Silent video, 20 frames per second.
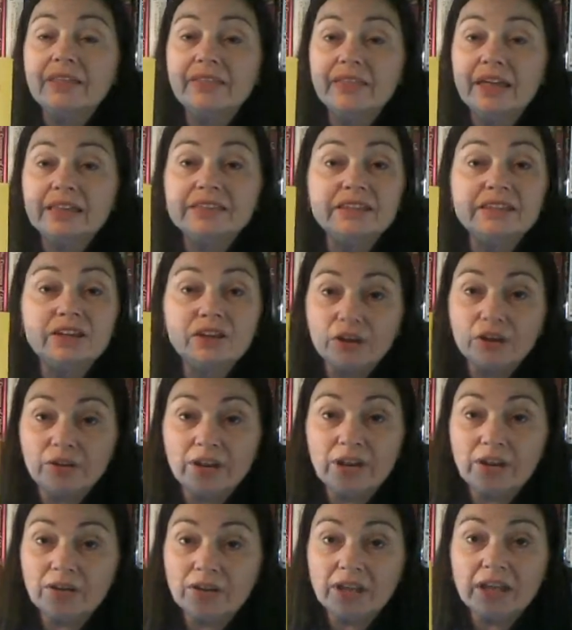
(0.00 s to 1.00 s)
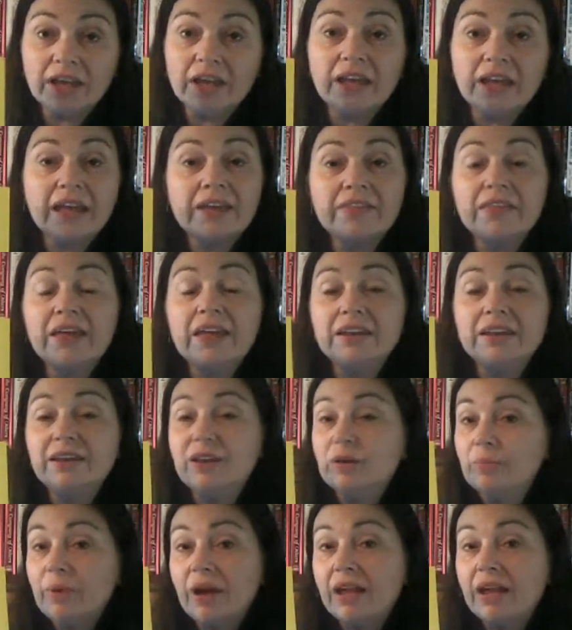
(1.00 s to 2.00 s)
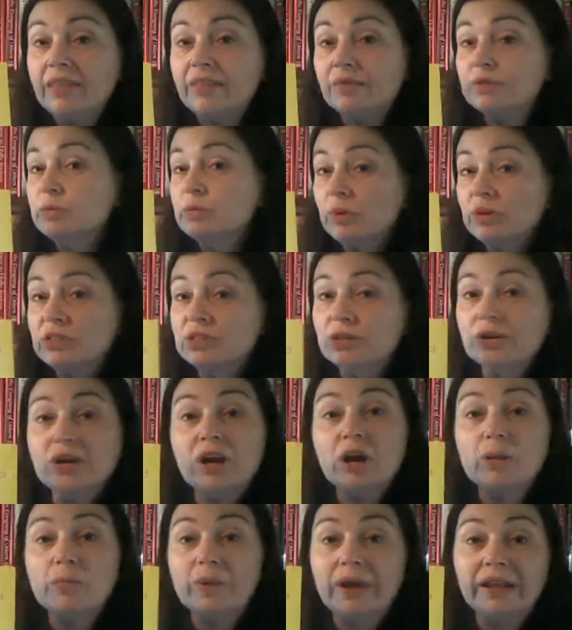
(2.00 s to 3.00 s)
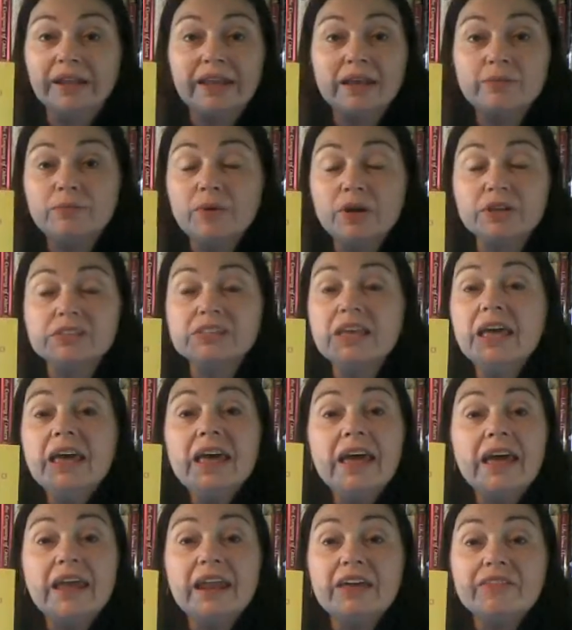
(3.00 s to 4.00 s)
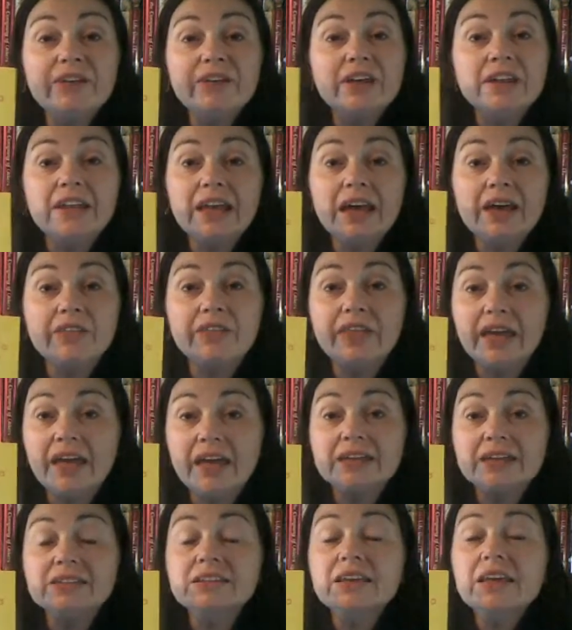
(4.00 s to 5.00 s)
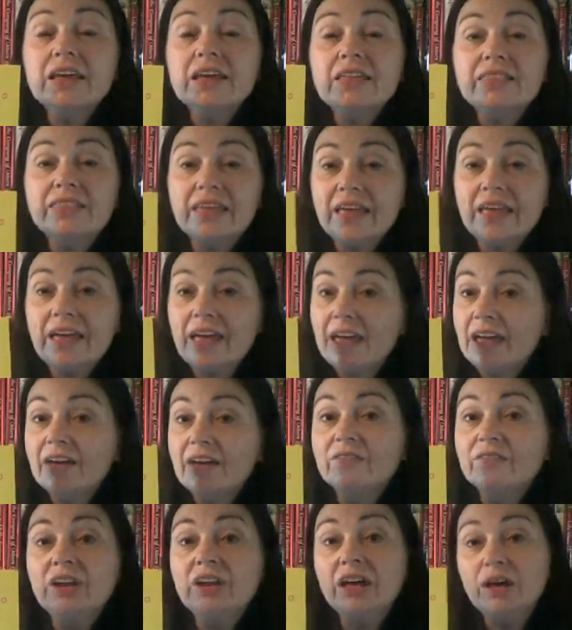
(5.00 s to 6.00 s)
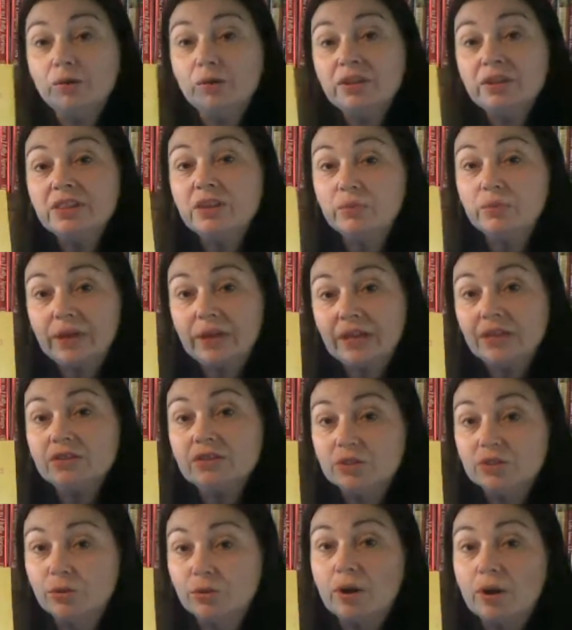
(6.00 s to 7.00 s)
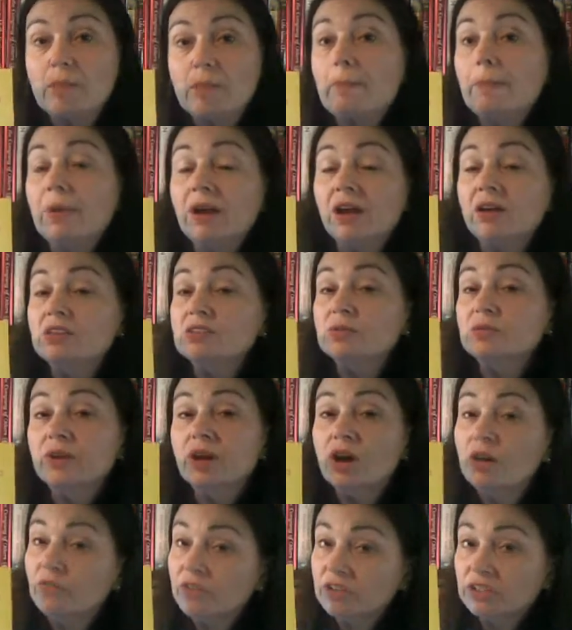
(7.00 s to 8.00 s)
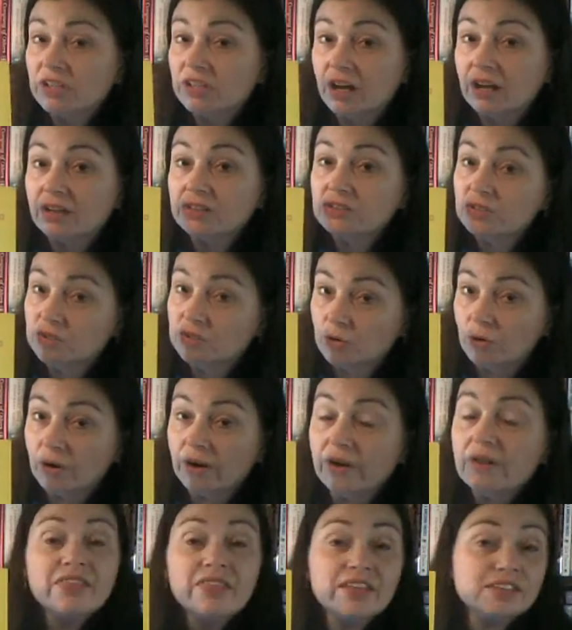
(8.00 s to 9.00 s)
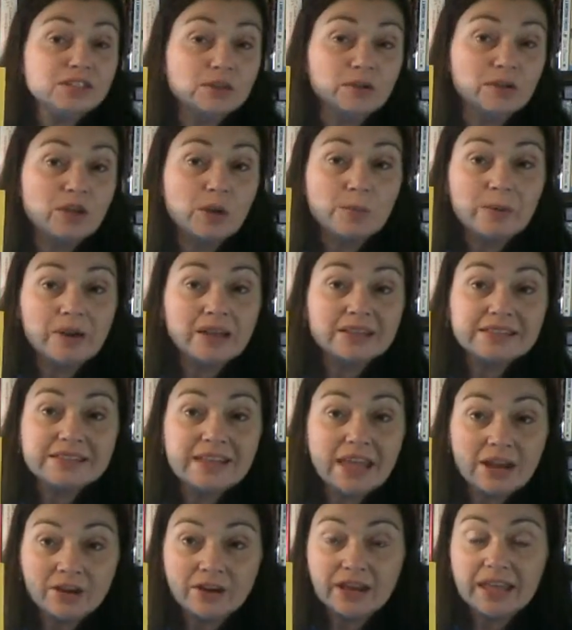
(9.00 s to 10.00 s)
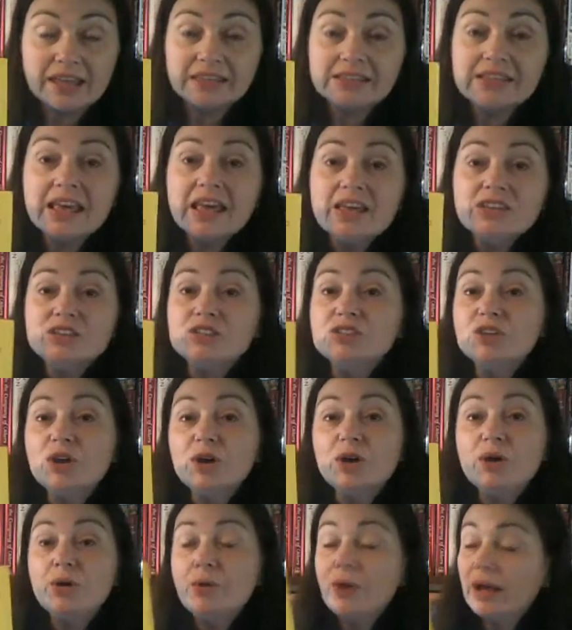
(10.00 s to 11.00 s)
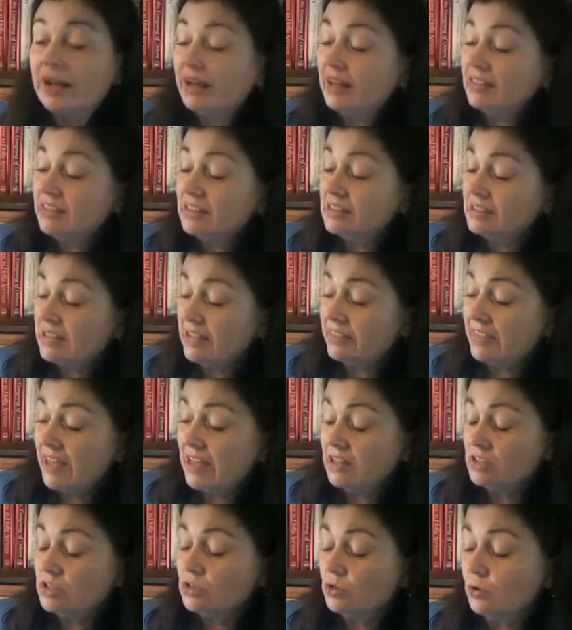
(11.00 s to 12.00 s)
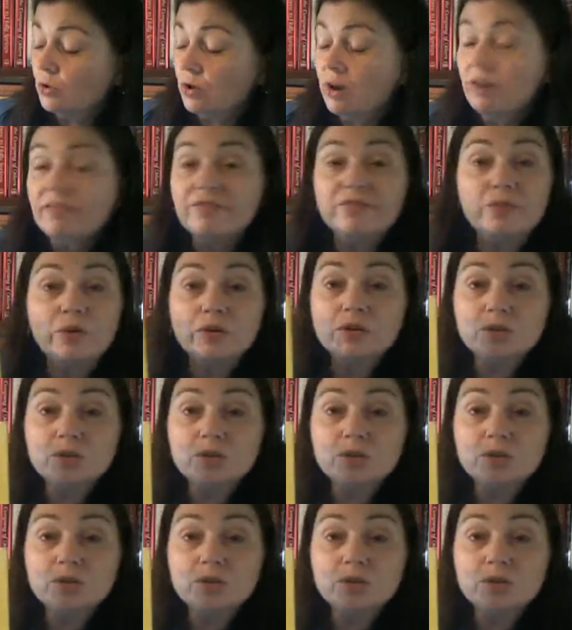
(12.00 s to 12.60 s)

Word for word: that's in her area and that nearby there was a bookstore called Bright Light Books. And I found out that they have not only their regular store, but also an overstock store that's only open on Saturdays. So I got this at that store for